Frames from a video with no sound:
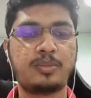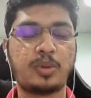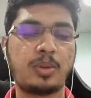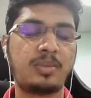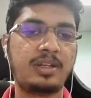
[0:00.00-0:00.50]

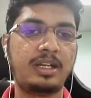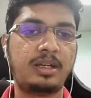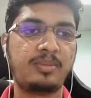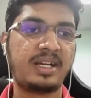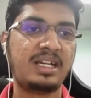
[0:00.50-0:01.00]
Probably
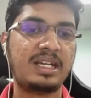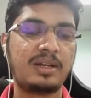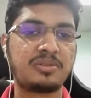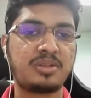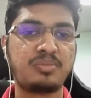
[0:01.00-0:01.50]
it might
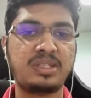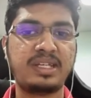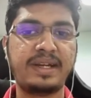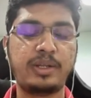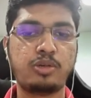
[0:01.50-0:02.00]
have some
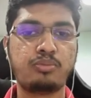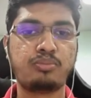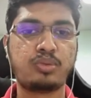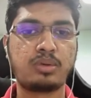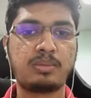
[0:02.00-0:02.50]
negative,
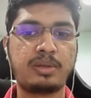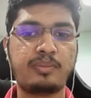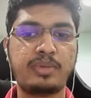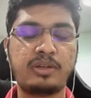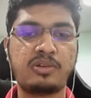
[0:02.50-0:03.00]
probably
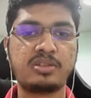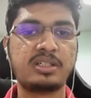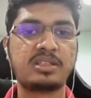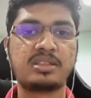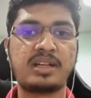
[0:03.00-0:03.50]
because
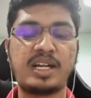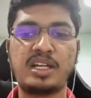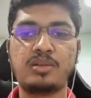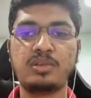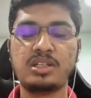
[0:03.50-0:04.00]
it's
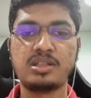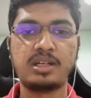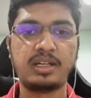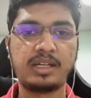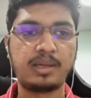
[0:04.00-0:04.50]
randomly
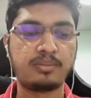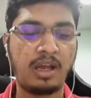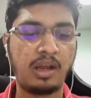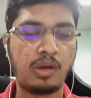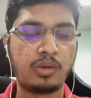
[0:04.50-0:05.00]
generated.
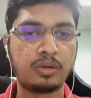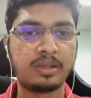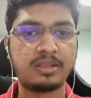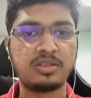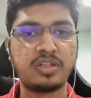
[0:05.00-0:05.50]
I'll have to
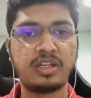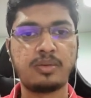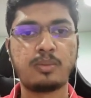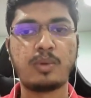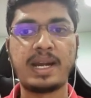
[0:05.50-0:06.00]
again check
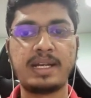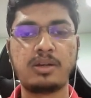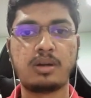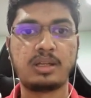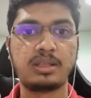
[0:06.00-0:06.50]
why it
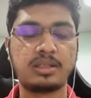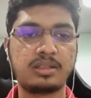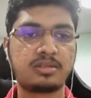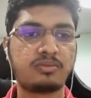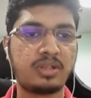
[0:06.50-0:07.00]
got
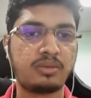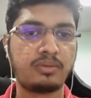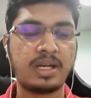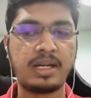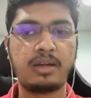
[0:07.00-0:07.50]
increased when
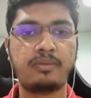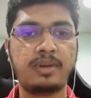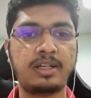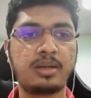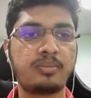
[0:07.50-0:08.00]
we added
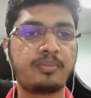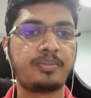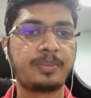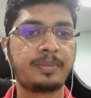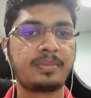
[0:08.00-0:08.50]
filter.
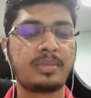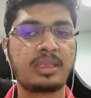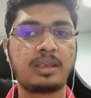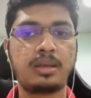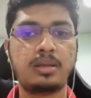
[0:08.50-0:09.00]

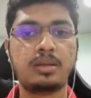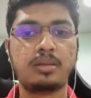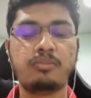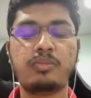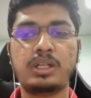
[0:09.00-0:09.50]

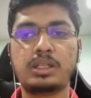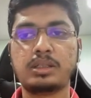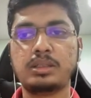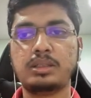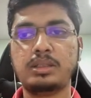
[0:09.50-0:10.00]
But
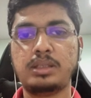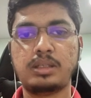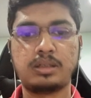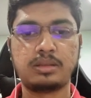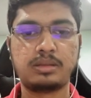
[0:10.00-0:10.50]

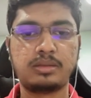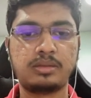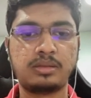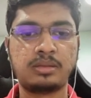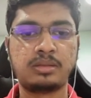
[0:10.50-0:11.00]
yeah,
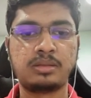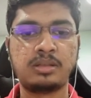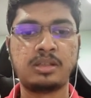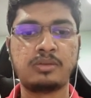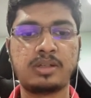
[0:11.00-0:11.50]
so see,
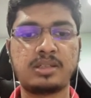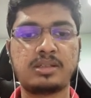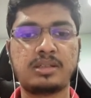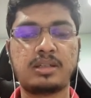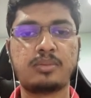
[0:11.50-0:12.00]
here you can
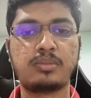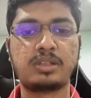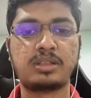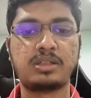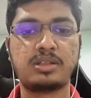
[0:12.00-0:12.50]
see the
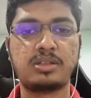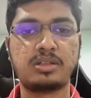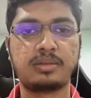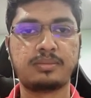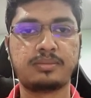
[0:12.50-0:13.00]
numbers are changing.